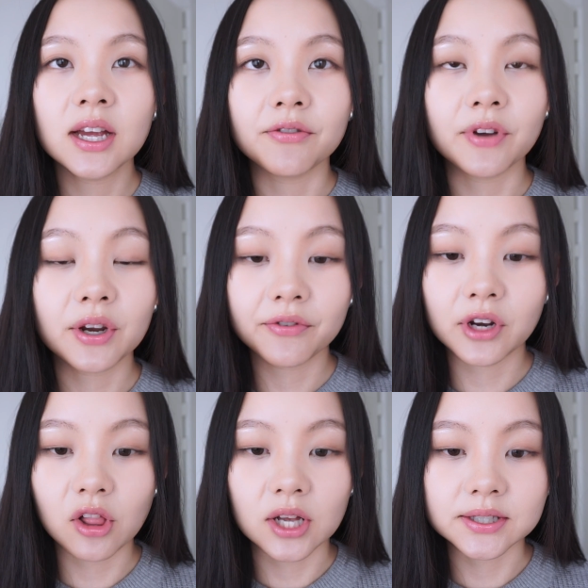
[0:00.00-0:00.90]
Very,
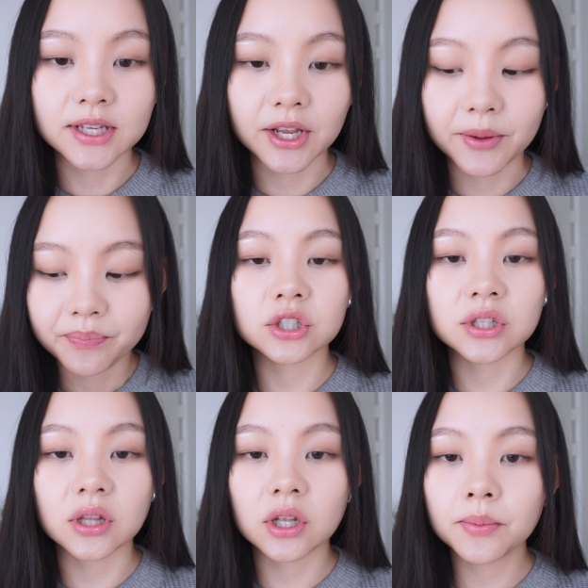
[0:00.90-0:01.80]
very glossy. There's
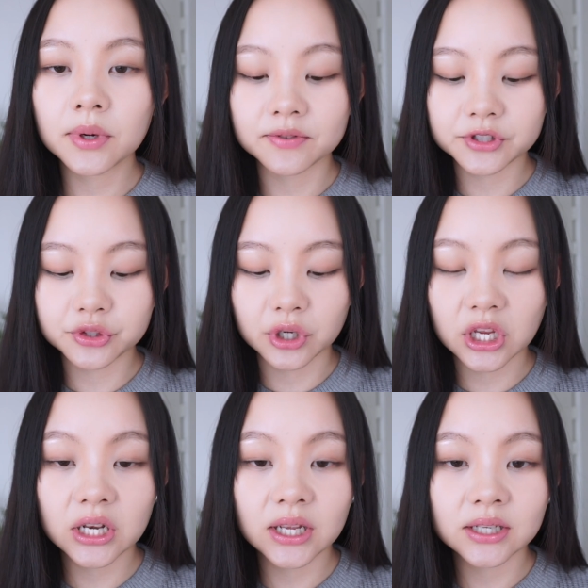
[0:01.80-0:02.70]
a little bit of a
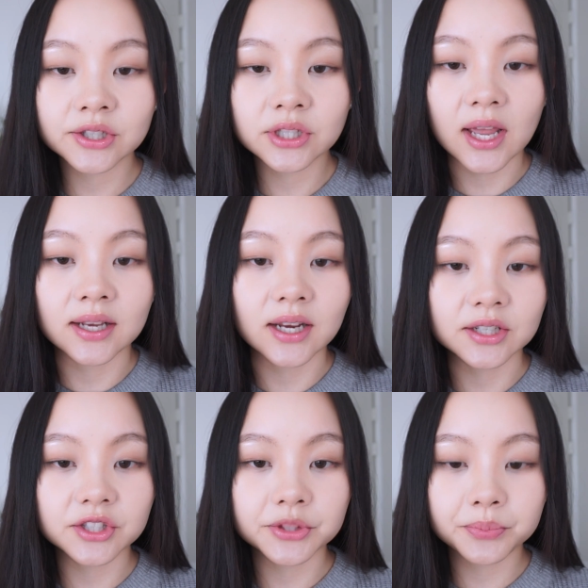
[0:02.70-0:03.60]
stringiness and
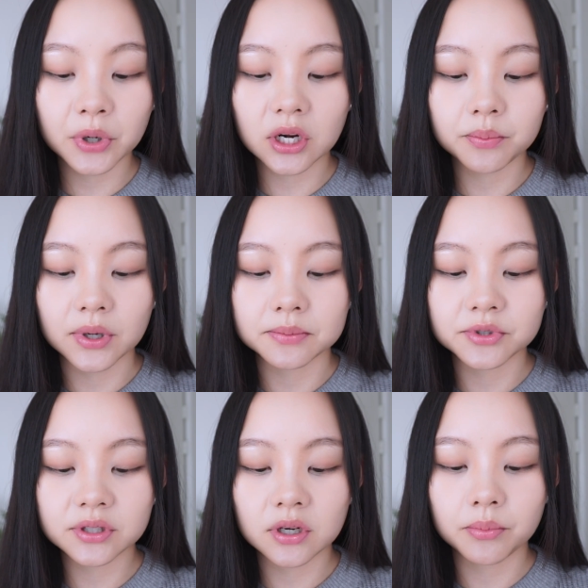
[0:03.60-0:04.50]
excess product, but I'm
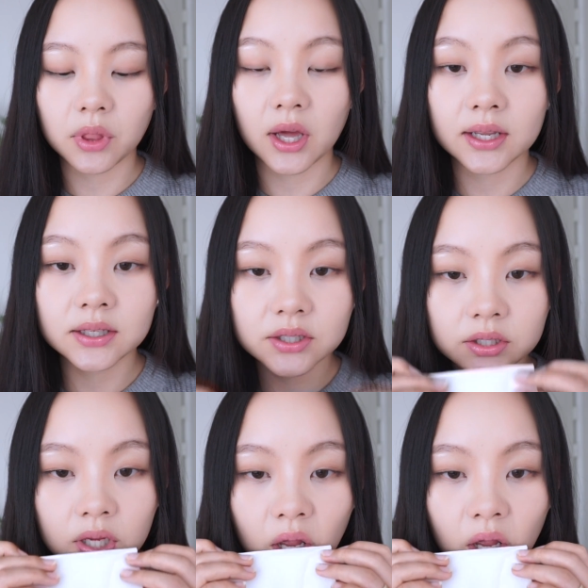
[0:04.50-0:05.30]
just going to apply it.